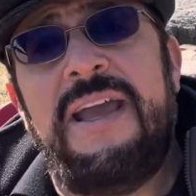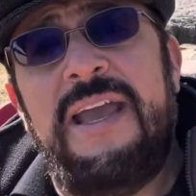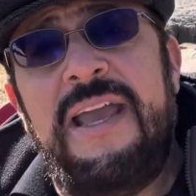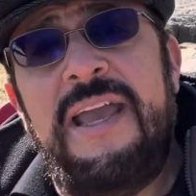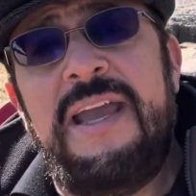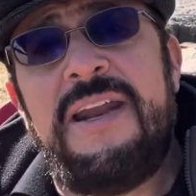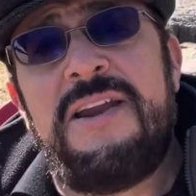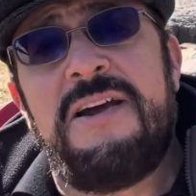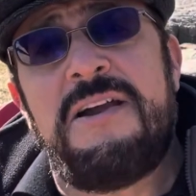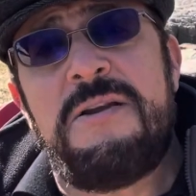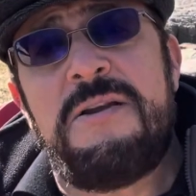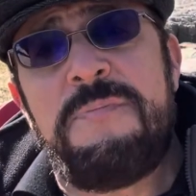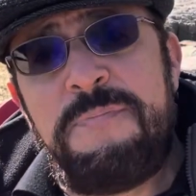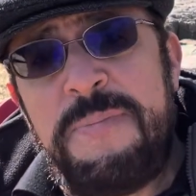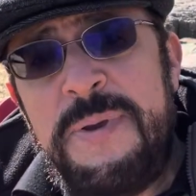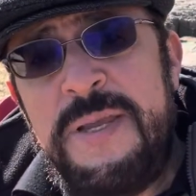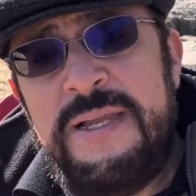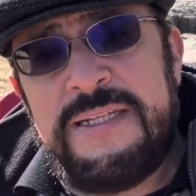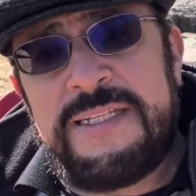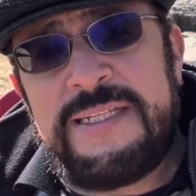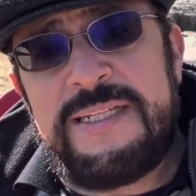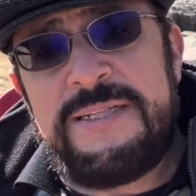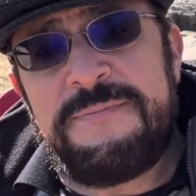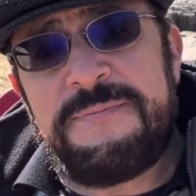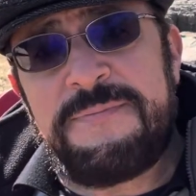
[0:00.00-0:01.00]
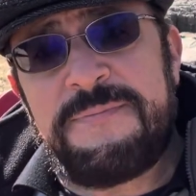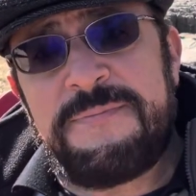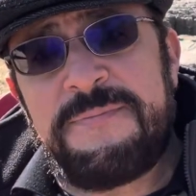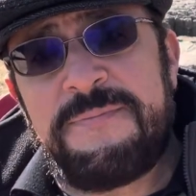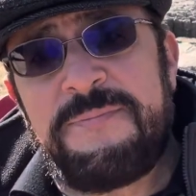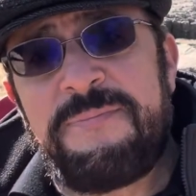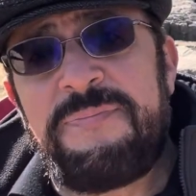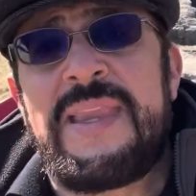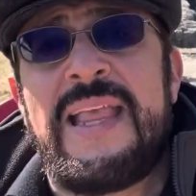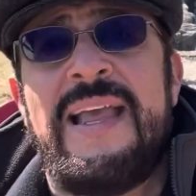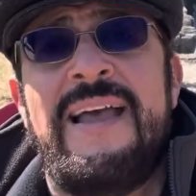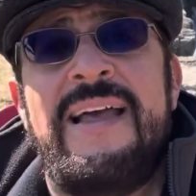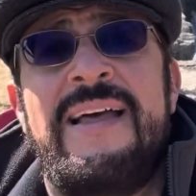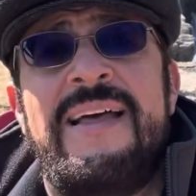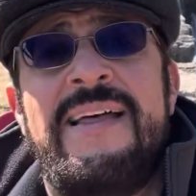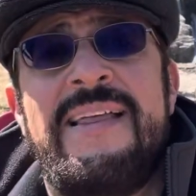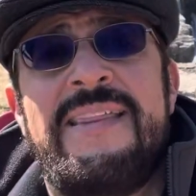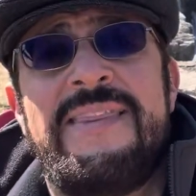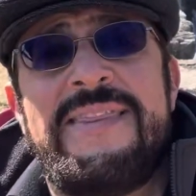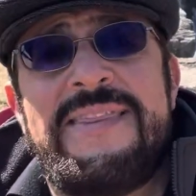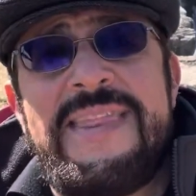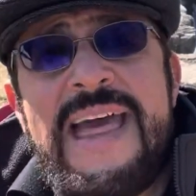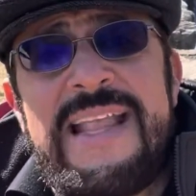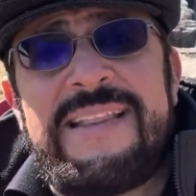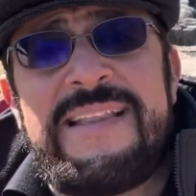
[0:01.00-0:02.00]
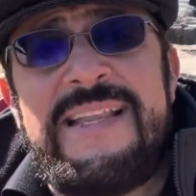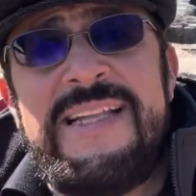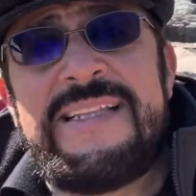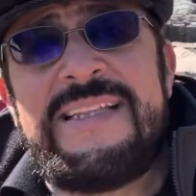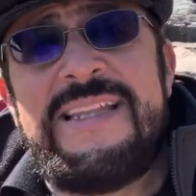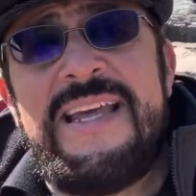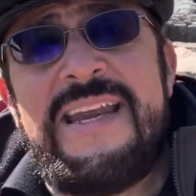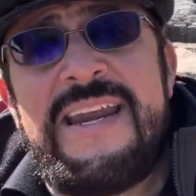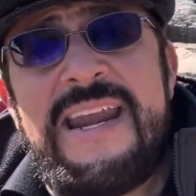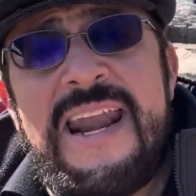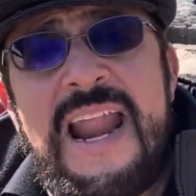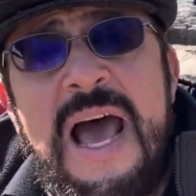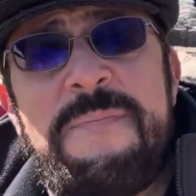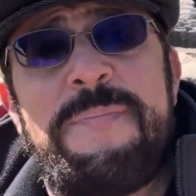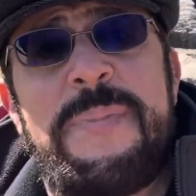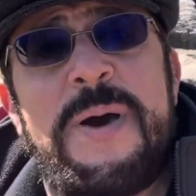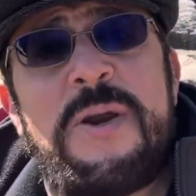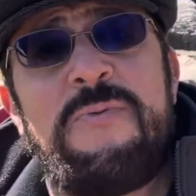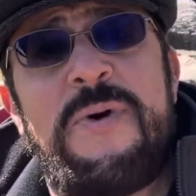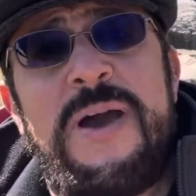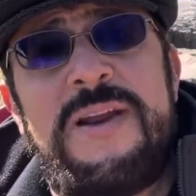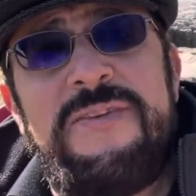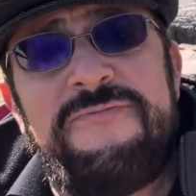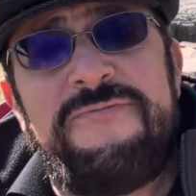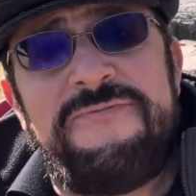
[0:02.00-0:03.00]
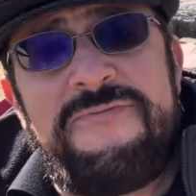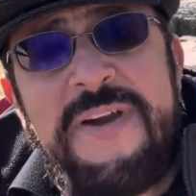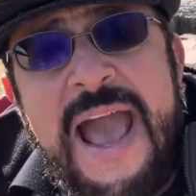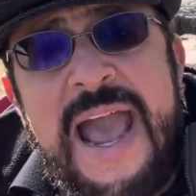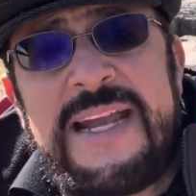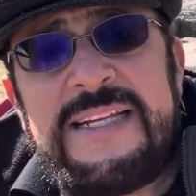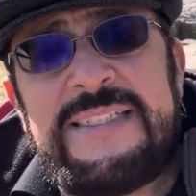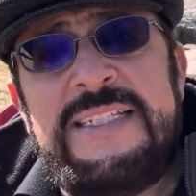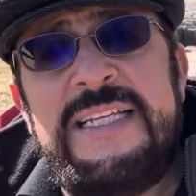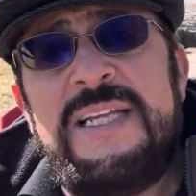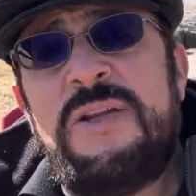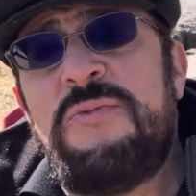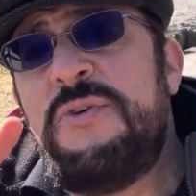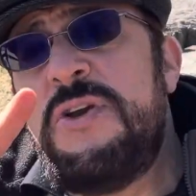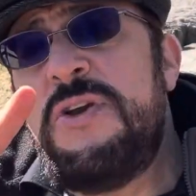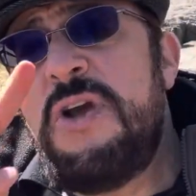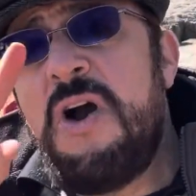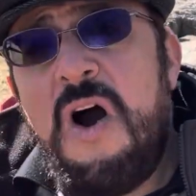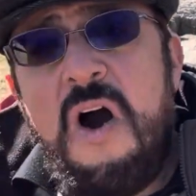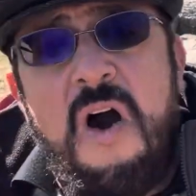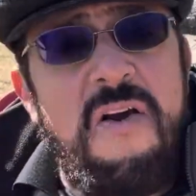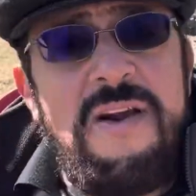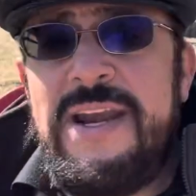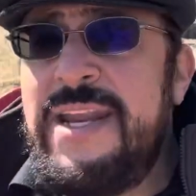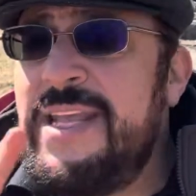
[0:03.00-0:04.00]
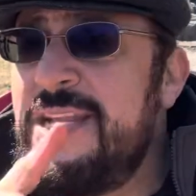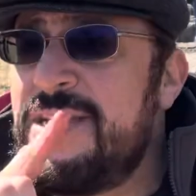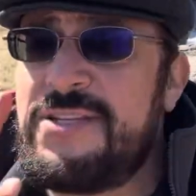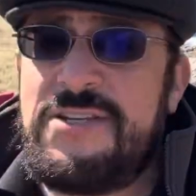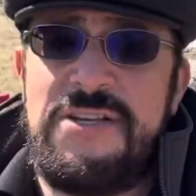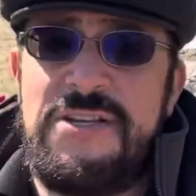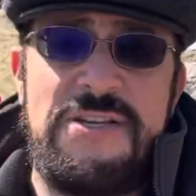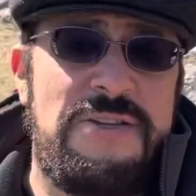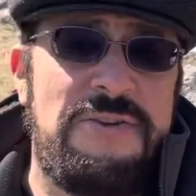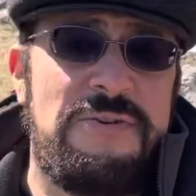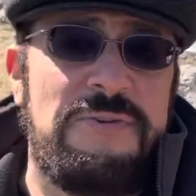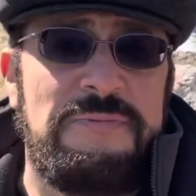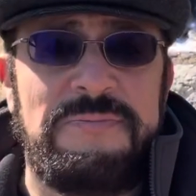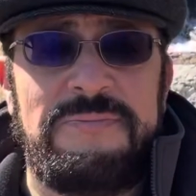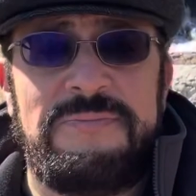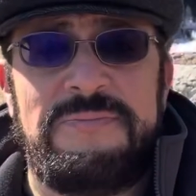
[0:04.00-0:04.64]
inner peace. That is the number one vaccine we all need to do.